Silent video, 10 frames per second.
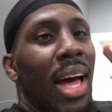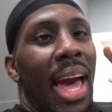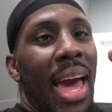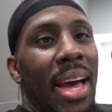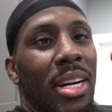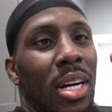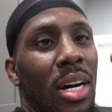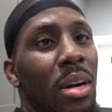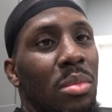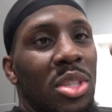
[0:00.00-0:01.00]

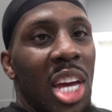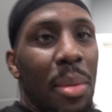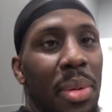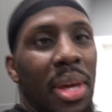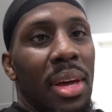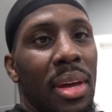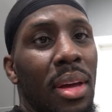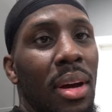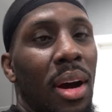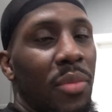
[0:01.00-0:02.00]
at Champion
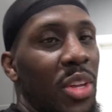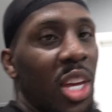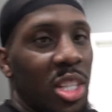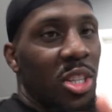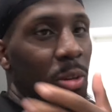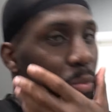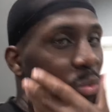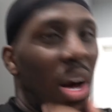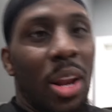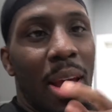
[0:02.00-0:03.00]
of the Kitchen.
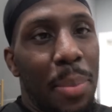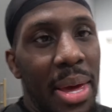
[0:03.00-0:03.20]
Follow that